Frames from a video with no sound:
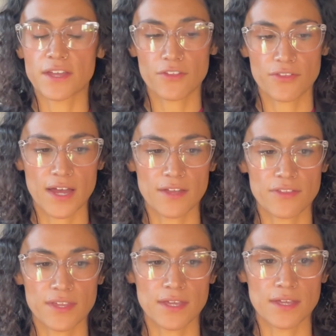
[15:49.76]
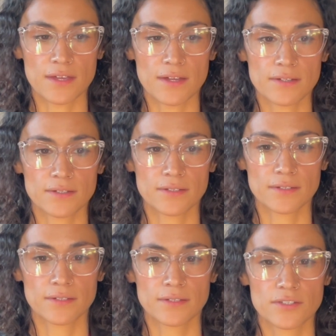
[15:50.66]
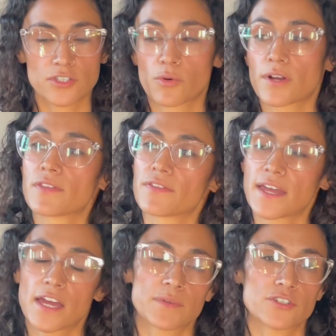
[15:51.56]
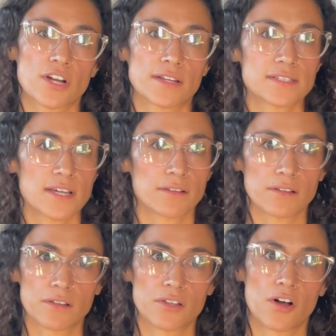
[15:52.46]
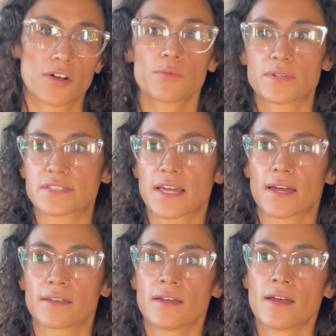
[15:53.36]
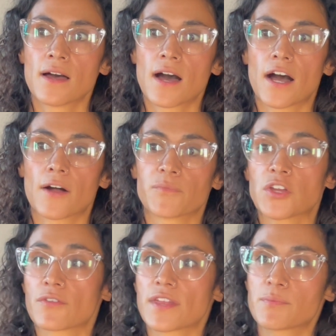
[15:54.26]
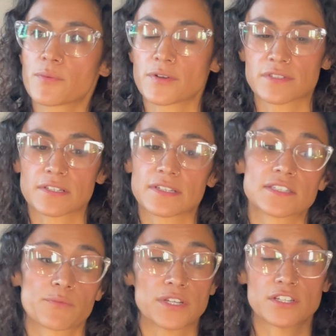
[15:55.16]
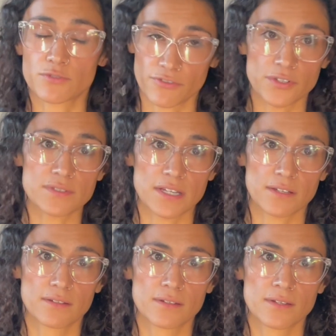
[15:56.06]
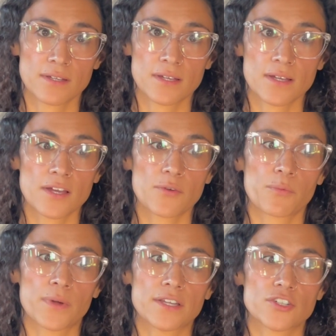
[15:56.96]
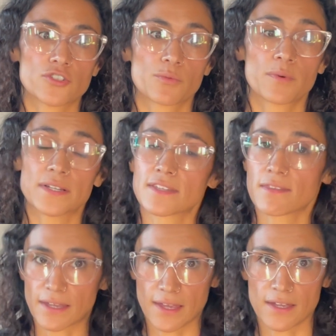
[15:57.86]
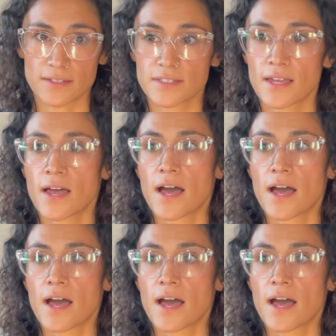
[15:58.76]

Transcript: that the story that they had been trying to tell all along was that, they proposed a lease and we just refused it, which wasn't the case.